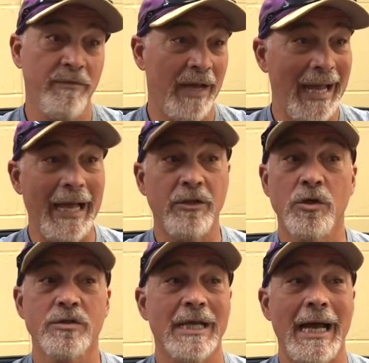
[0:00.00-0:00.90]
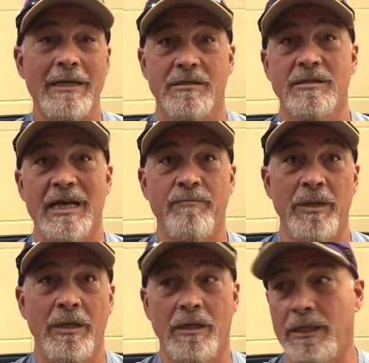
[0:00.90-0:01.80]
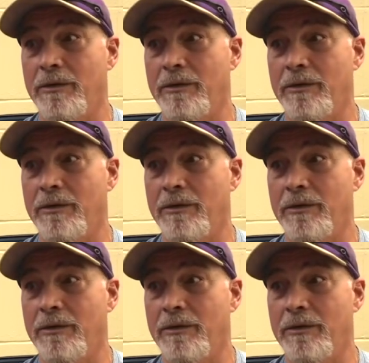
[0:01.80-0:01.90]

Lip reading: We've had those guys since I've been here,